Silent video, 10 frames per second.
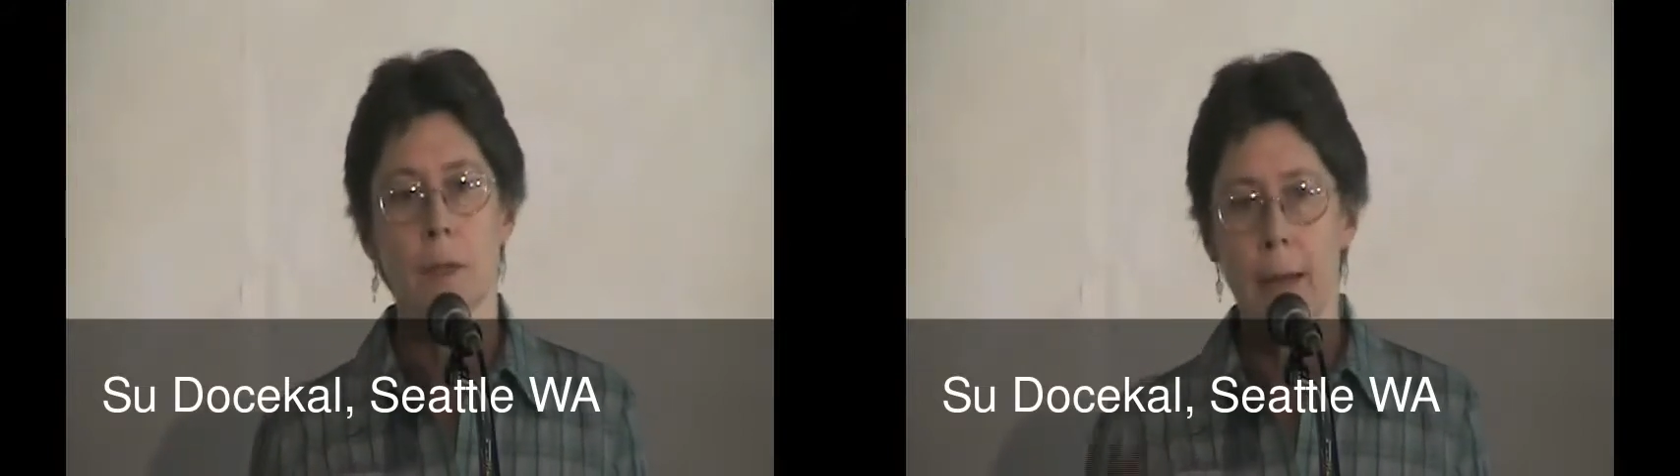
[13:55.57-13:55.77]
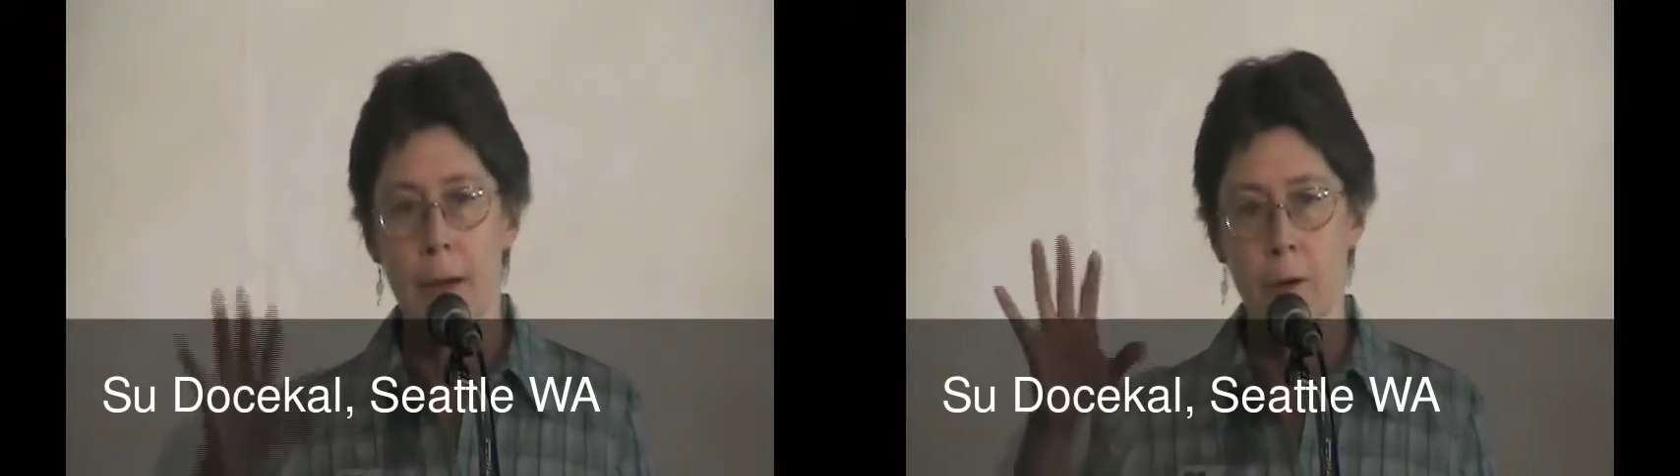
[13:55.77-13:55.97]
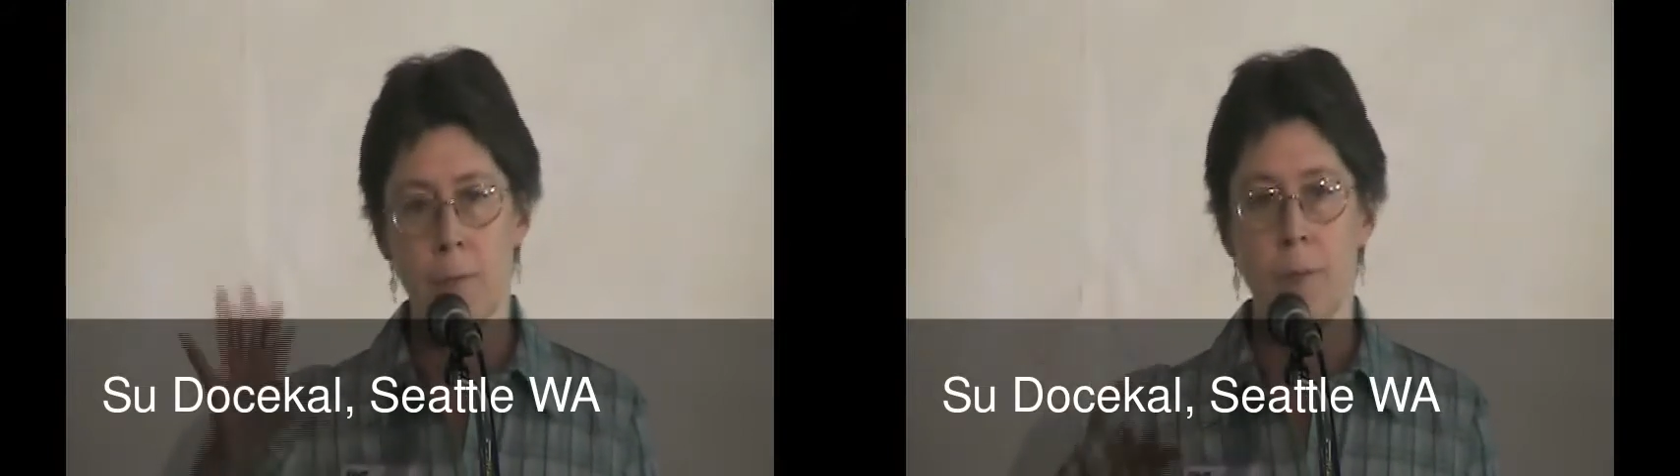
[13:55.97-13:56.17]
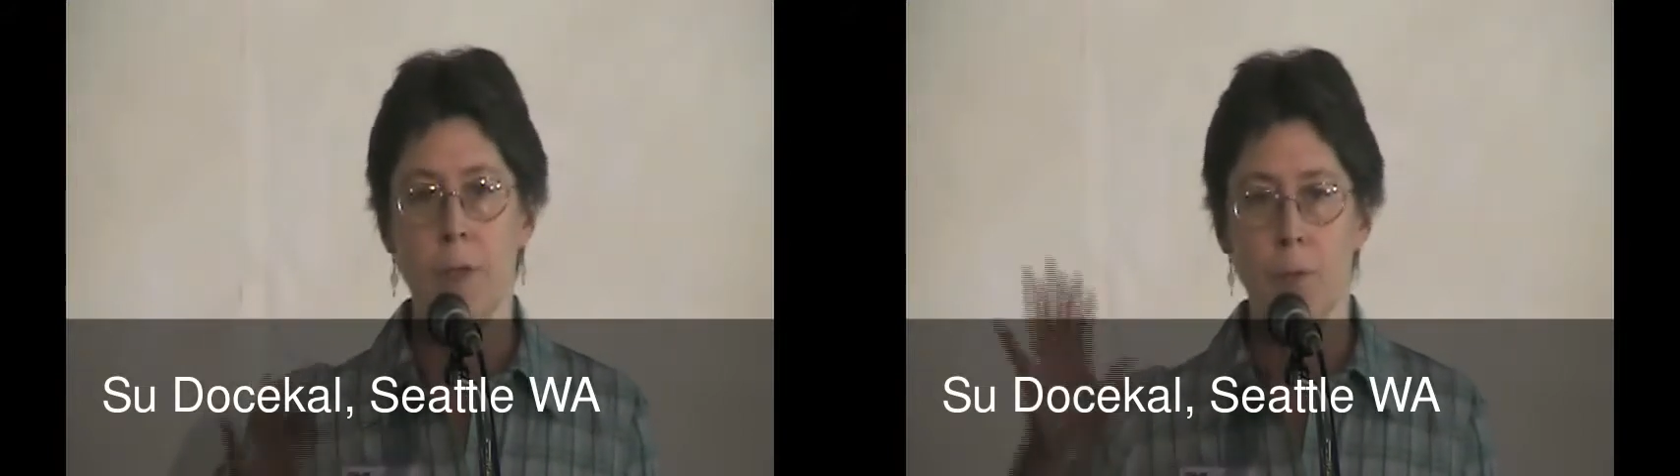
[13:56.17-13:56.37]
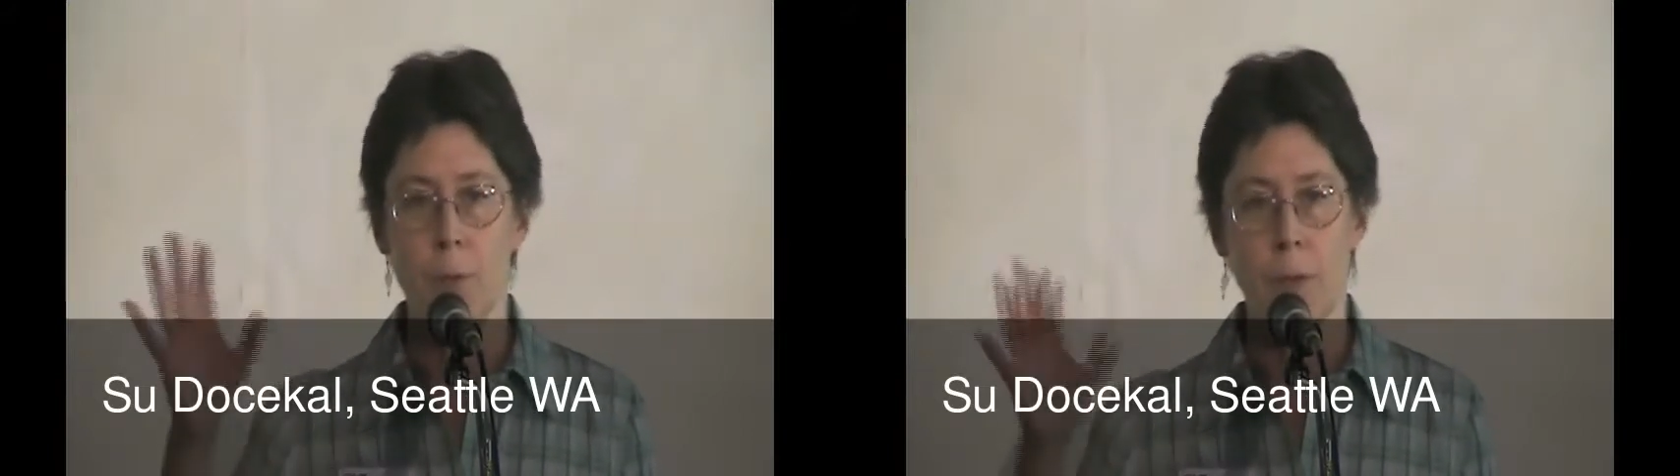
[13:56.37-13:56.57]
the layer
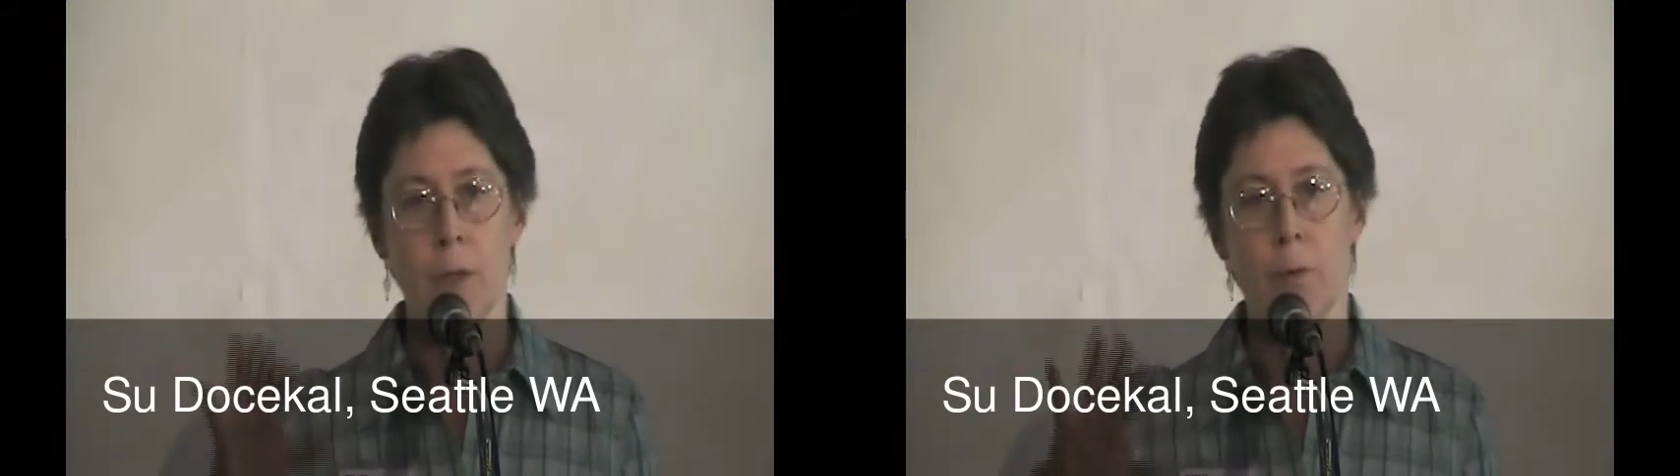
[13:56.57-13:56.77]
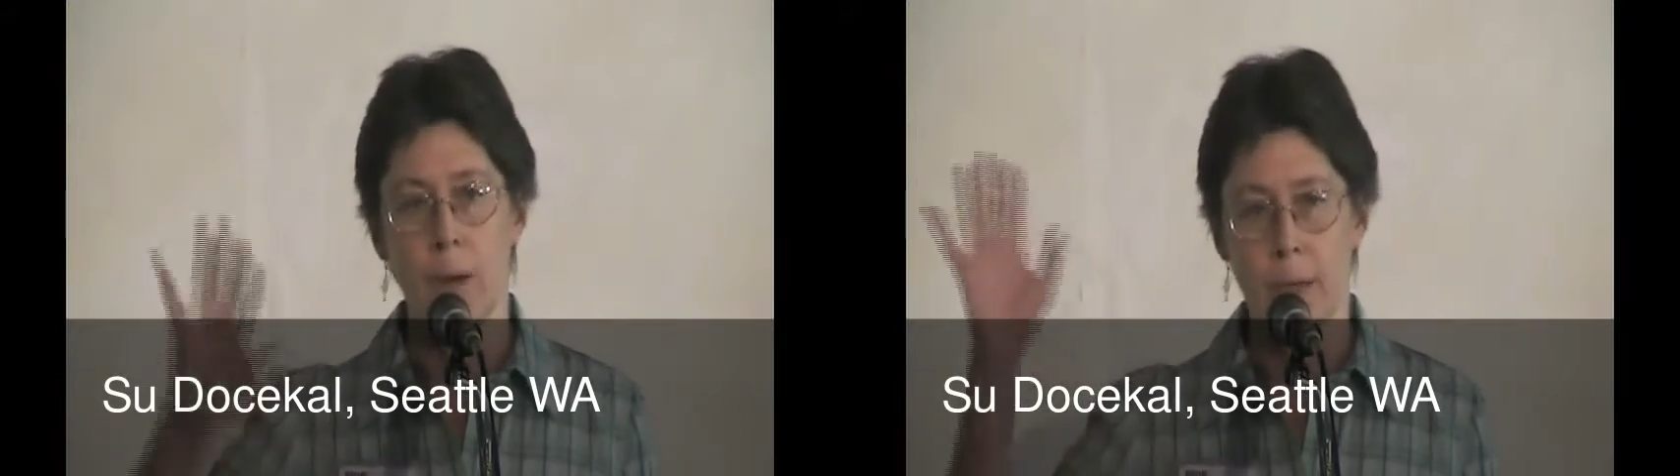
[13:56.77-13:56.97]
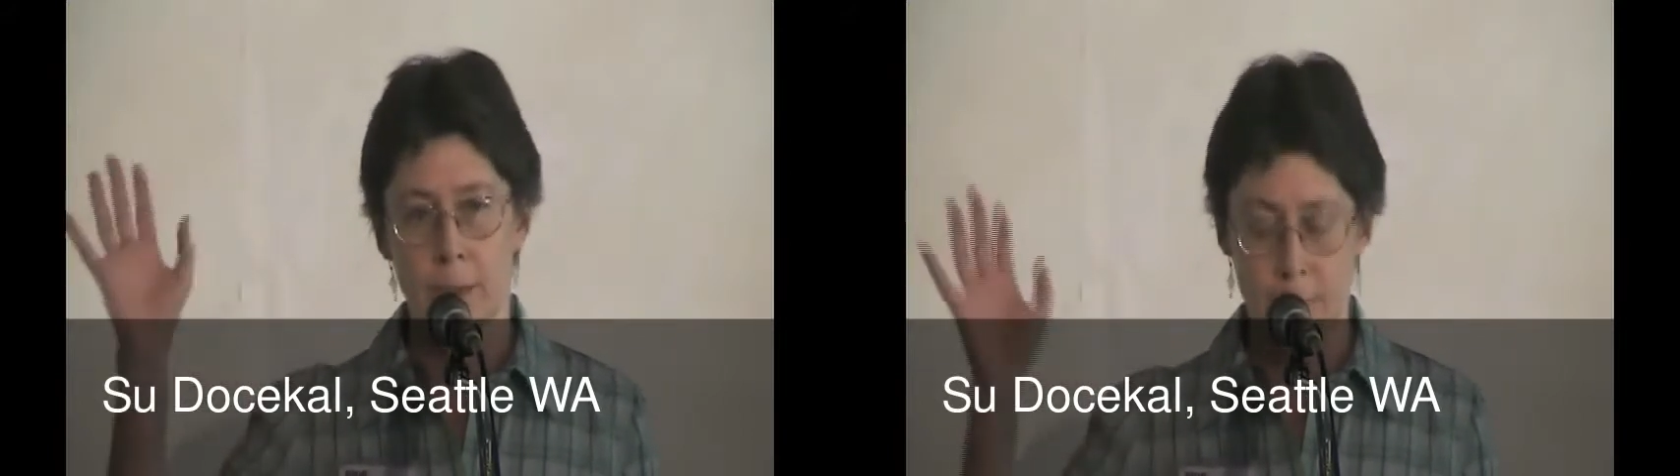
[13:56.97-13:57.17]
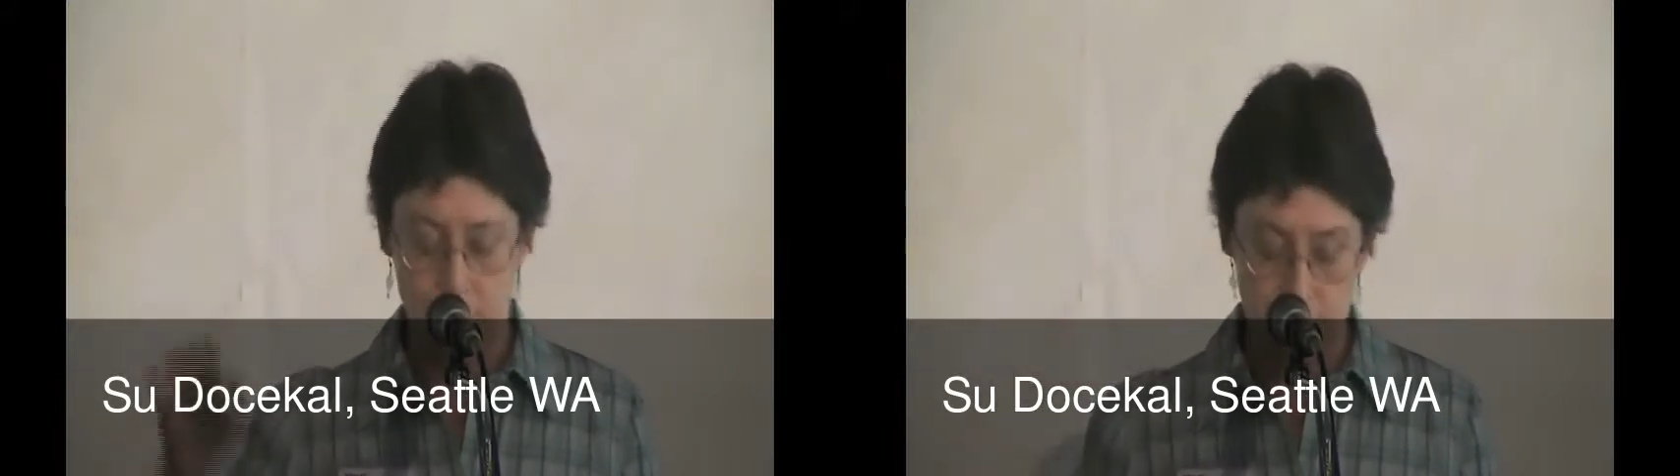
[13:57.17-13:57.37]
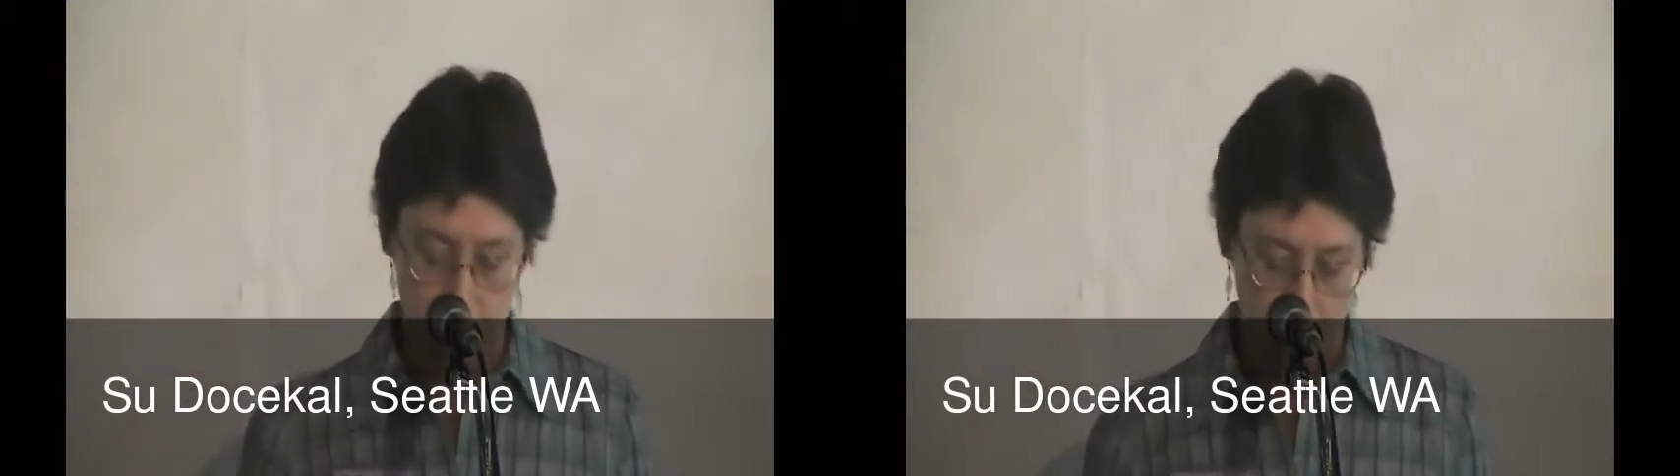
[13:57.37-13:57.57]
in between the
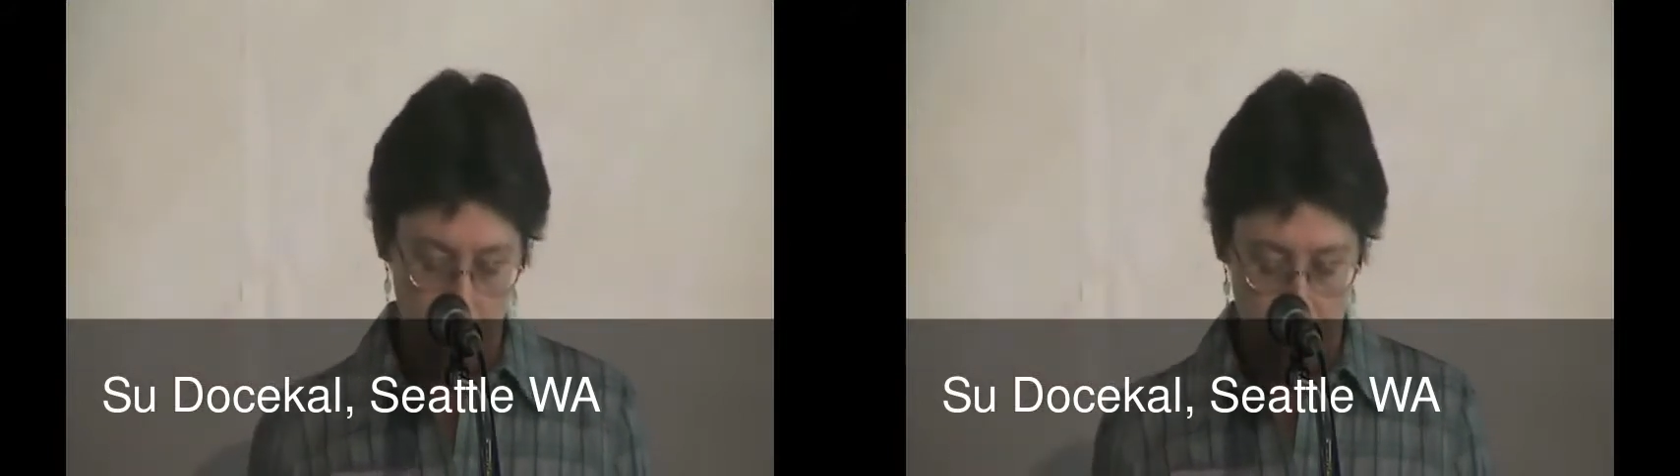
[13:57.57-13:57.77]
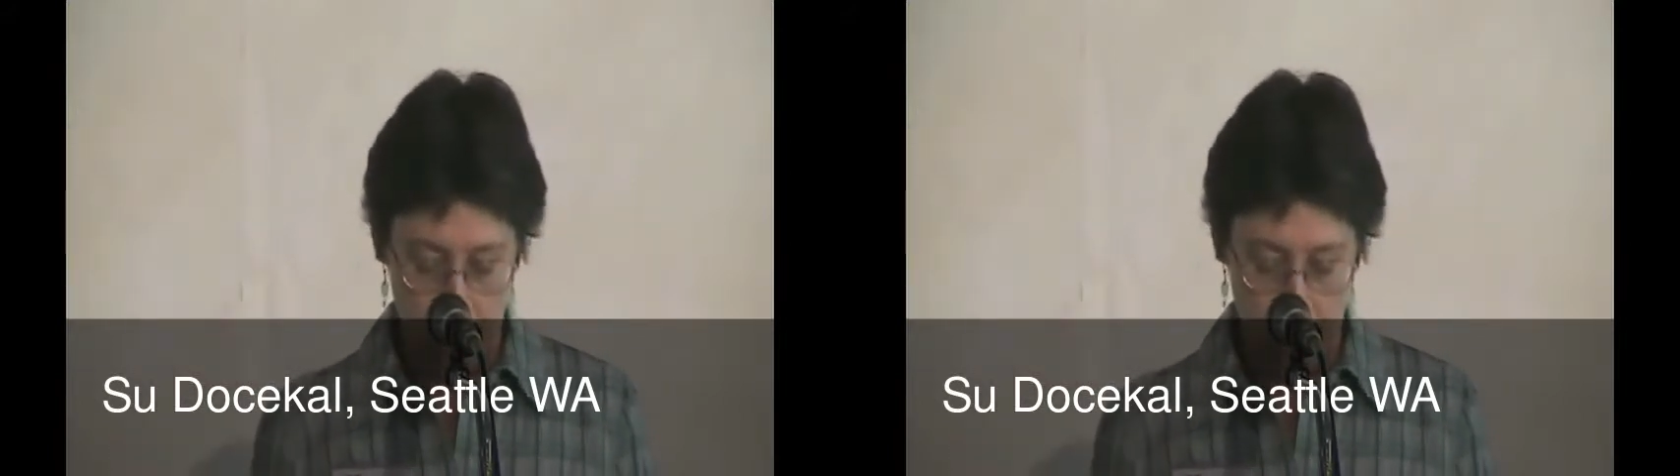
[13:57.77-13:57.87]
ranks